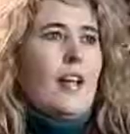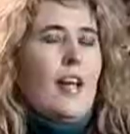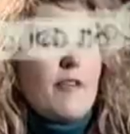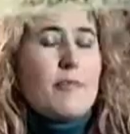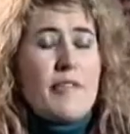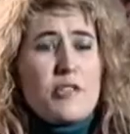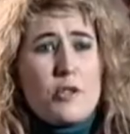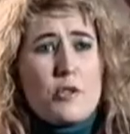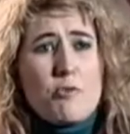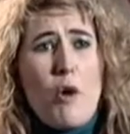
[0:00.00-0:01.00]
I was a bit of a
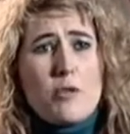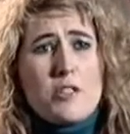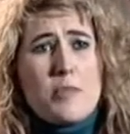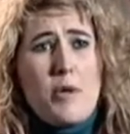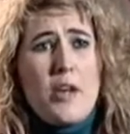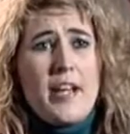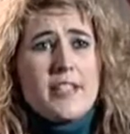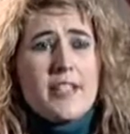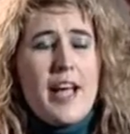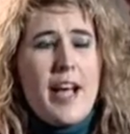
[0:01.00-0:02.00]
school swot, to be
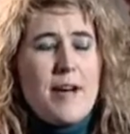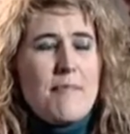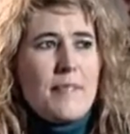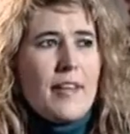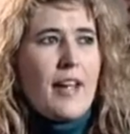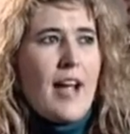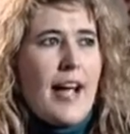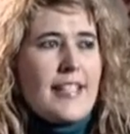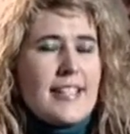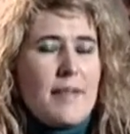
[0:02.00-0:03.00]
honest.
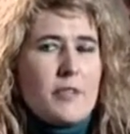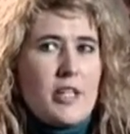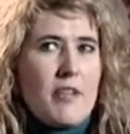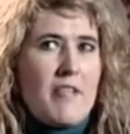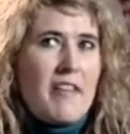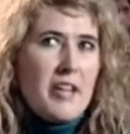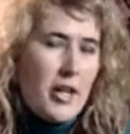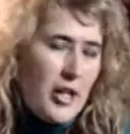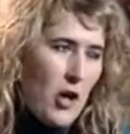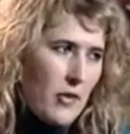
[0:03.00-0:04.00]
I skipped a year very
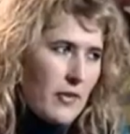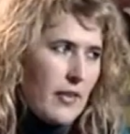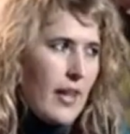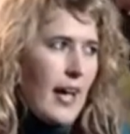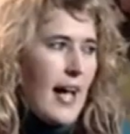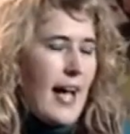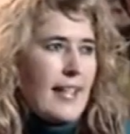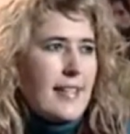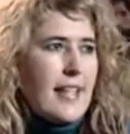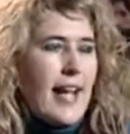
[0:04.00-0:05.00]
early on, and